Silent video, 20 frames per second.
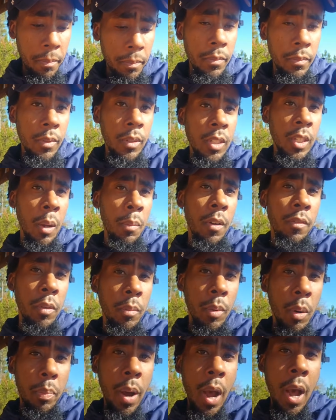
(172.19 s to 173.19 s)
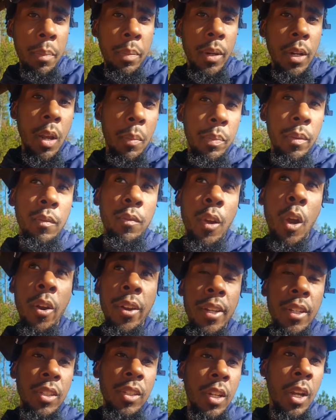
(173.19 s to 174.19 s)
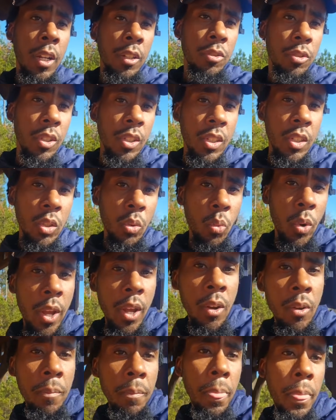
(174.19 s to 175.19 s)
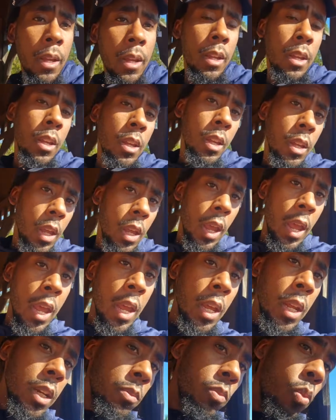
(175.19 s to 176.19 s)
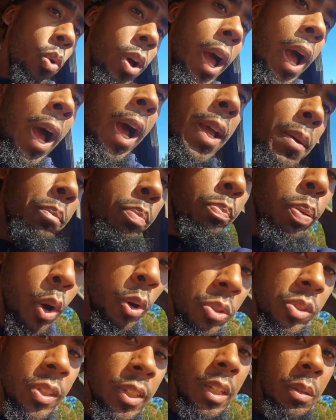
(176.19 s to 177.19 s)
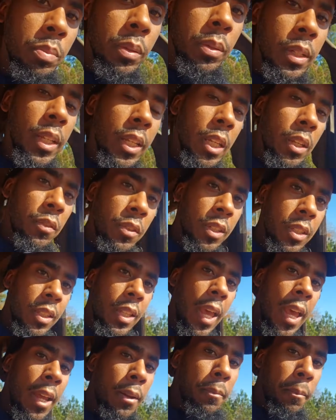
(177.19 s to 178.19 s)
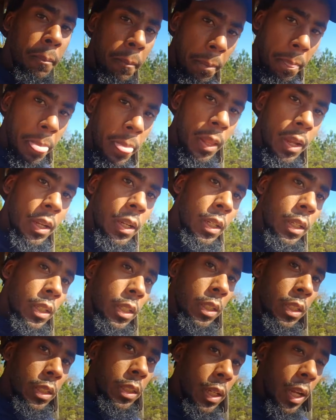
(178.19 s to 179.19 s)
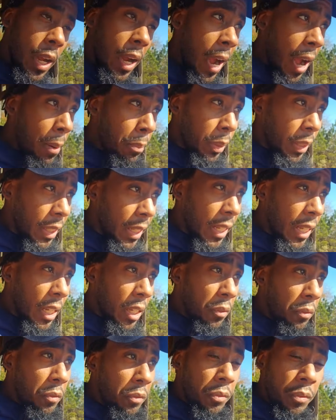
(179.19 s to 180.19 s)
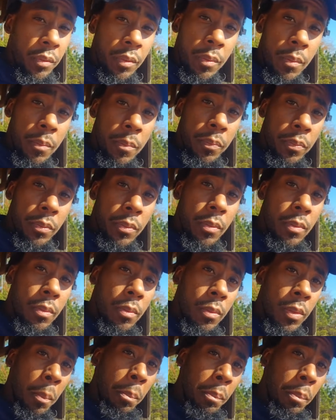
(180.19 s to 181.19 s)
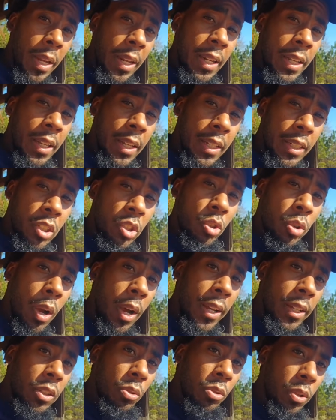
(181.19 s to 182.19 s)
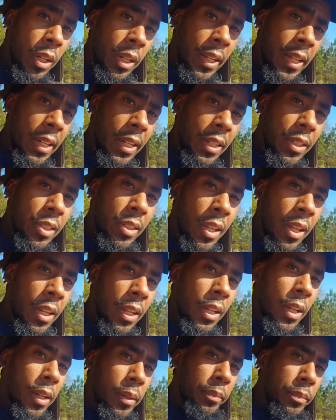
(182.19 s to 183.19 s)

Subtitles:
Some of them are popping up in various countries as well. And what I personally believe is that I believe the media is trying to clean this thing up.